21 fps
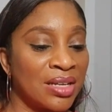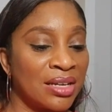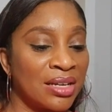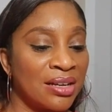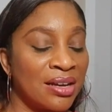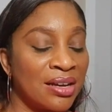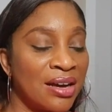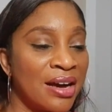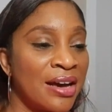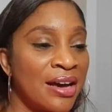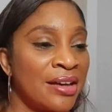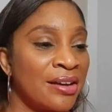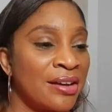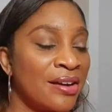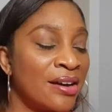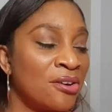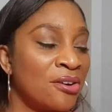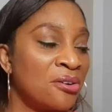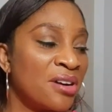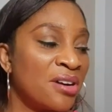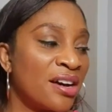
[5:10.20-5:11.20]

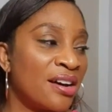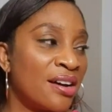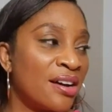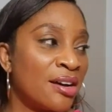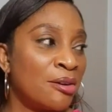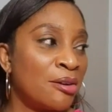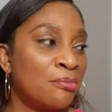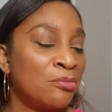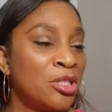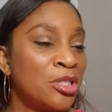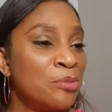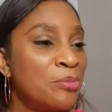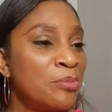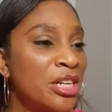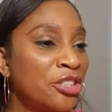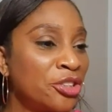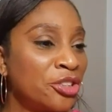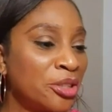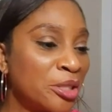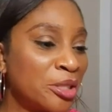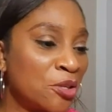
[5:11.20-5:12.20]
The
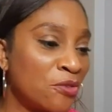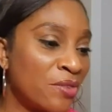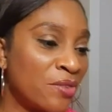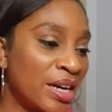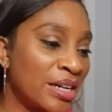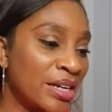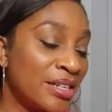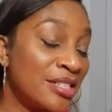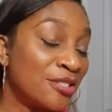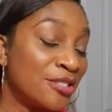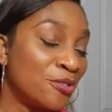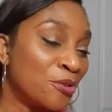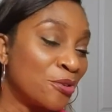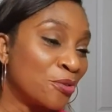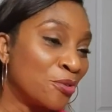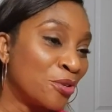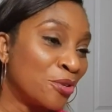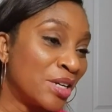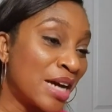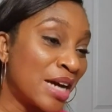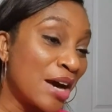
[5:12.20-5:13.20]
military takeover is not
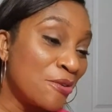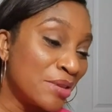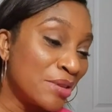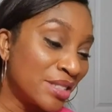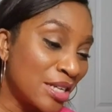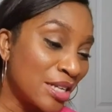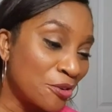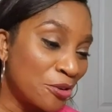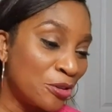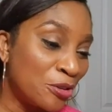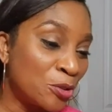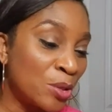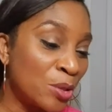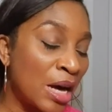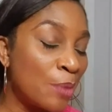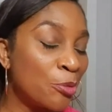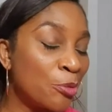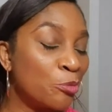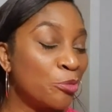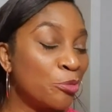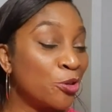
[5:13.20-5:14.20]
going. How is that going to
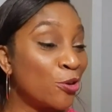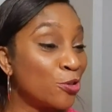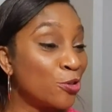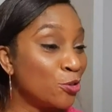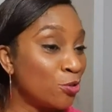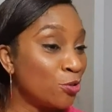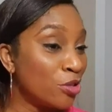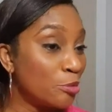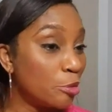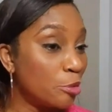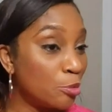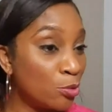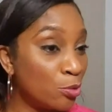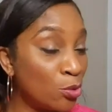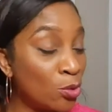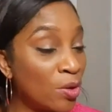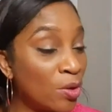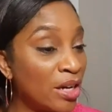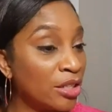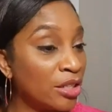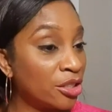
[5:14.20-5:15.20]
happen? Because you know the people
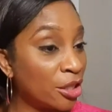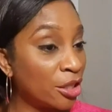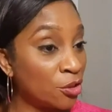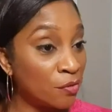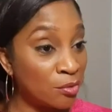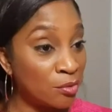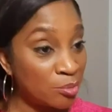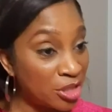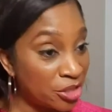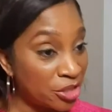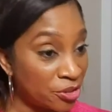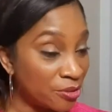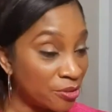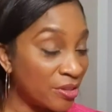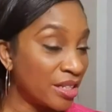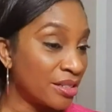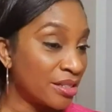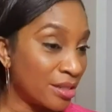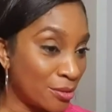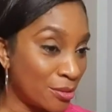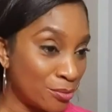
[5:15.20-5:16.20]
who are in charge of the military
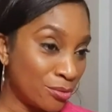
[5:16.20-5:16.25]
right now.